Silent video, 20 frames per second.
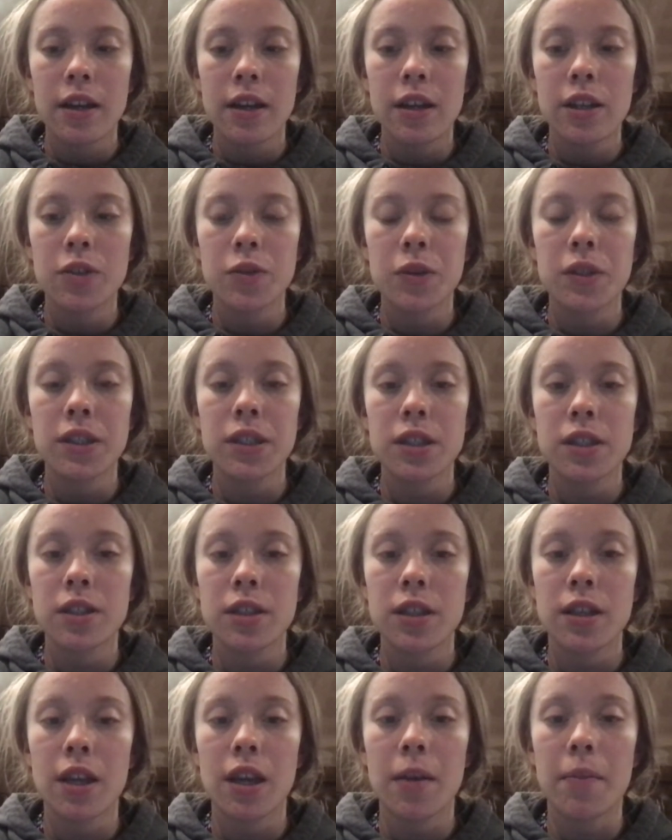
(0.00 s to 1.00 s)
It's resistant
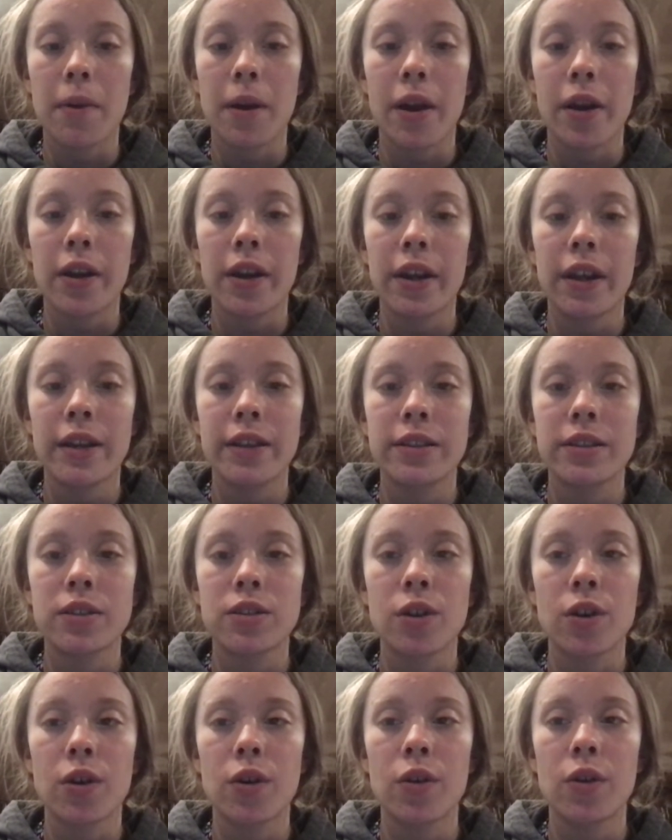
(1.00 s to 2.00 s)
to the antibiotics,
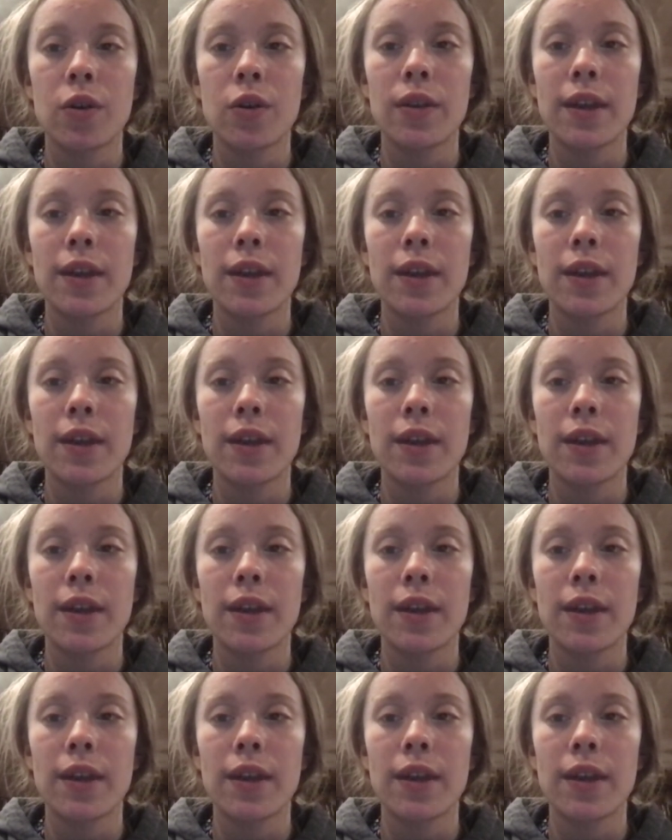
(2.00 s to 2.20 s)
so